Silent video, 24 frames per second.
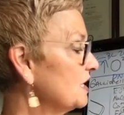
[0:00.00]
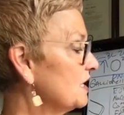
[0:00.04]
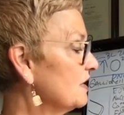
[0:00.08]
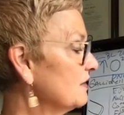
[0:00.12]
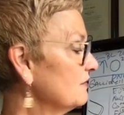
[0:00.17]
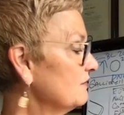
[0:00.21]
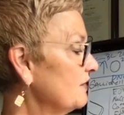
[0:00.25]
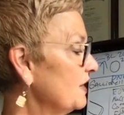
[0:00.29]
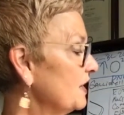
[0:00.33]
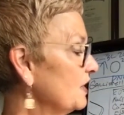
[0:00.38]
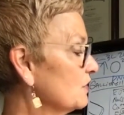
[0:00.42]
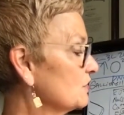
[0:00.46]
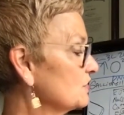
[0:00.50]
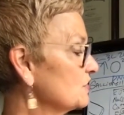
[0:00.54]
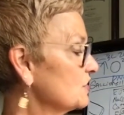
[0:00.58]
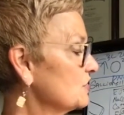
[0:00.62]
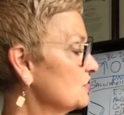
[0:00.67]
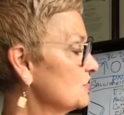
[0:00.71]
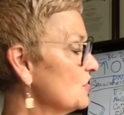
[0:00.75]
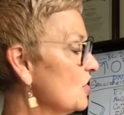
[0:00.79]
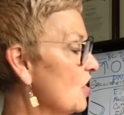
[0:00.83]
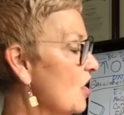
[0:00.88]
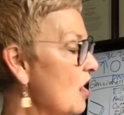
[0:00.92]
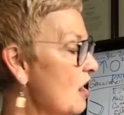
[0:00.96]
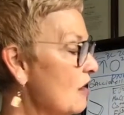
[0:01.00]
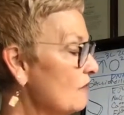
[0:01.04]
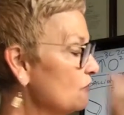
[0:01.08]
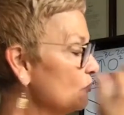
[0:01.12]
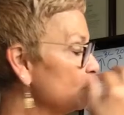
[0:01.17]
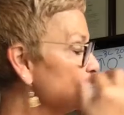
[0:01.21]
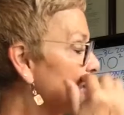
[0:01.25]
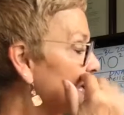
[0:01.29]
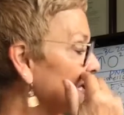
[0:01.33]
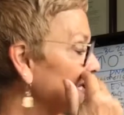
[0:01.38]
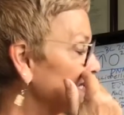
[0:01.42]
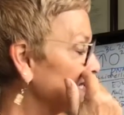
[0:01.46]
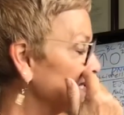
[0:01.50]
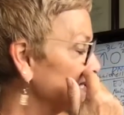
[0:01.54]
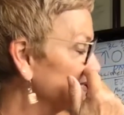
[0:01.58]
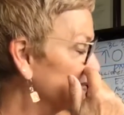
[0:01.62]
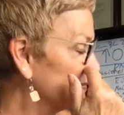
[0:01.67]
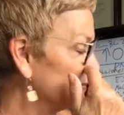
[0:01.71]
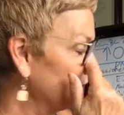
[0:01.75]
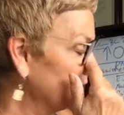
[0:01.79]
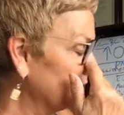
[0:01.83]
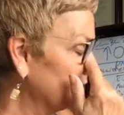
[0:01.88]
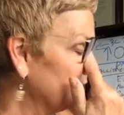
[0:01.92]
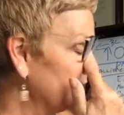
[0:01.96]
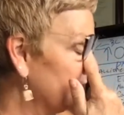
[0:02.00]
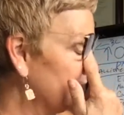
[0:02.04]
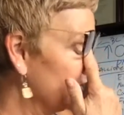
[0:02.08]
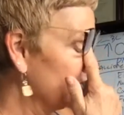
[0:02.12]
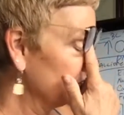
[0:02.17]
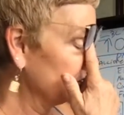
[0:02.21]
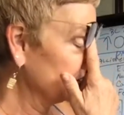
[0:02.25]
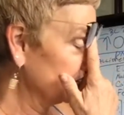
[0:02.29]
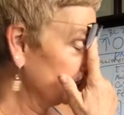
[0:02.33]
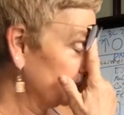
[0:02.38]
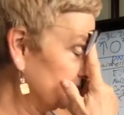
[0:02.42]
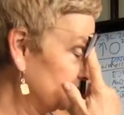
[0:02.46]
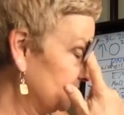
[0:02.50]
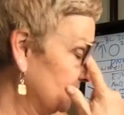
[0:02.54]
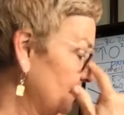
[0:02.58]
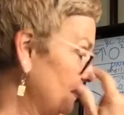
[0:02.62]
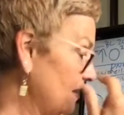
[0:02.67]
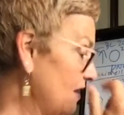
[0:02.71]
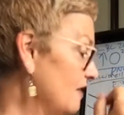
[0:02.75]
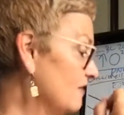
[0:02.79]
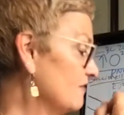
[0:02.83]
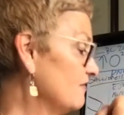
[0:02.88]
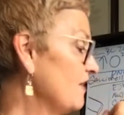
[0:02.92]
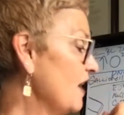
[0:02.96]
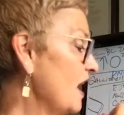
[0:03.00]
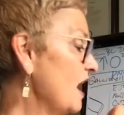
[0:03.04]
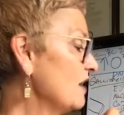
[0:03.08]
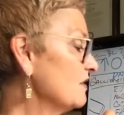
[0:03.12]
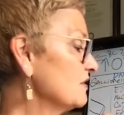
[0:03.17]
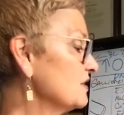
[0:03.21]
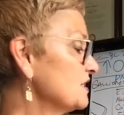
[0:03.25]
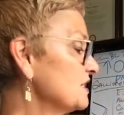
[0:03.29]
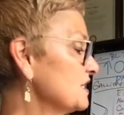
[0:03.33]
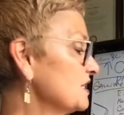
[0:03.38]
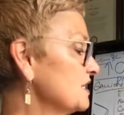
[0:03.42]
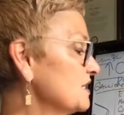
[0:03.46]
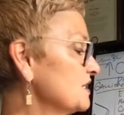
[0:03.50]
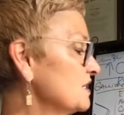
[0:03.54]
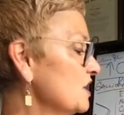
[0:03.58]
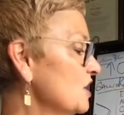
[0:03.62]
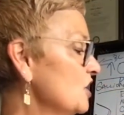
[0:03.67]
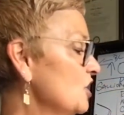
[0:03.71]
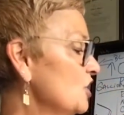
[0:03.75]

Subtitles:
unveils a novel mechanism that allows viruses